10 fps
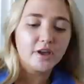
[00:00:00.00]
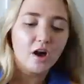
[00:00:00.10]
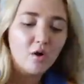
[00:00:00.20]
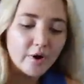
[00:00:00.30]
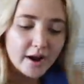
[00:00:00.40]

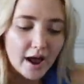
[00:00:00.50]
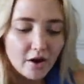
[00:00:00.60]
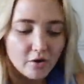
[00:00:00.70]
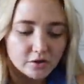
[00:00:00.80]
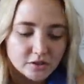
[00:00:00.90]
go work
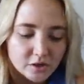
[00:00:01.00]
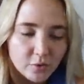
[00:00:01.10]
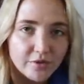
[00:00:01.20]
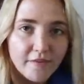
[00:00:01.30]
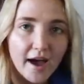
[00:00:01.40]
out
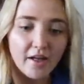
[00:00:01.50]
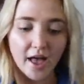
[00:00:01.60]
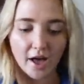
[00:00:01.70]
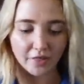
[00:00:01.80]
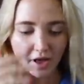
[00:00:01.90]
with Val at
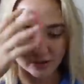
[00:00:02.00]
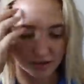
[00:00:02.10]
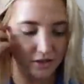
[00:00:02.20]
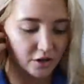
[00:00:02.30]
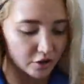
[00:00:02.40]
Health House
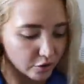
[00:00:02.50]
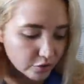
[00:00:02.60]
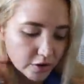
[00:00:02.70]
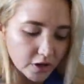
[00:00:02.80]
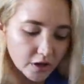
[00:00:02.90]
at
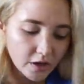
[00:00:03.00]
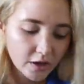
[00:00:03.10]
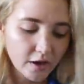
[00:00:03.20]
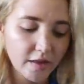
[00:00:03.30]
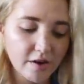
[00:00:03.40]
noon, and
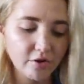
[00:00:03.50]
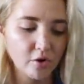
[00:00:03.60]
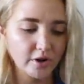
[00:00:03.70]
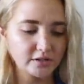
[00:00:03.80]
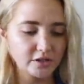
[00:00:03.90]
then I have
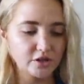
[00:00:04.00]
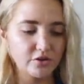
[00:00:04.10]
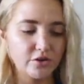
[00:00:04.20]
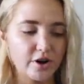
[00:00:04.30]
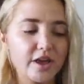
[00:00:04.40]
recordings at
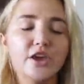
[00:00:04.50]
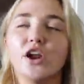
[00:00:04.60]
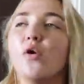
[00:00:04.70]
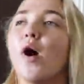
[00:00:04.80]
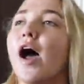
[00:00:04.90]
2.30. You
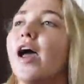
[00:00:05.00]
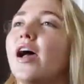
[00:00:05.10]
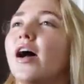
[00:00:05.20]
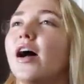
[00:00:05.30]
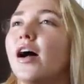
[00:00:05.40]
know
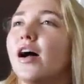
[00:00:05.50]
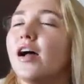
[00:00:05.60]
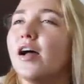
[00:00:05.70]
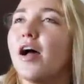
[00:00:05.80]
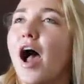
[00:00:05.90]
what?
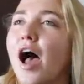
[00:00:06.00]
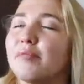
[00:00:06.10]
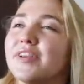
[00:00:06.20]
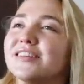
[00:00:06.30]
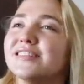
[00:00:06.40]
What?
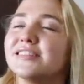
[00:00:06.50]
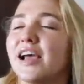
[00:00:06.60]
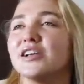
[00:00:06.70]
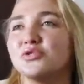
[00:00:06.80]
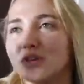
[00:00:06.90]
I'm gonna
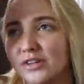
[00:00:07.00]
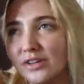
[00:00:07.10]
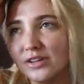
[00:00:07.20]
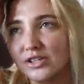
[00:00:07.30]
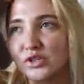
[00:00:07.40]

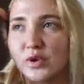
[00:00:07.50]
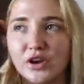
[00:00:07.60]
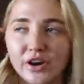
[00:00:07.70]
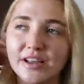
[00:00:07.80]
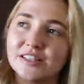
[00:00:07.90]
schedule
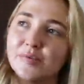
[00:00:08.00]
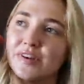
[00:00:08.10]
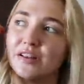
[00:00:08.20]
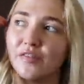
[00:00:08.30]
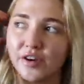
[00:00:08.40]
Sweetgreen to be
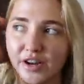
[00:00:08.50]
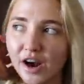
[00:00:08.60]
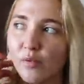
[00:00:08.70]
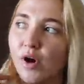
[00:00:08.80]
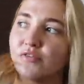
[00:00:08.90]
delivered here
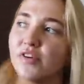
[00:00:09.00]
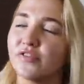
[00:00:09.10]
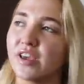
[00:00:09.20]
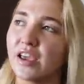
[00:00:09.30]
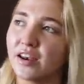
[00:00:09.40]
at
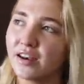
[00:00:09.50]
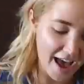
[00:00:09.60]
1.15.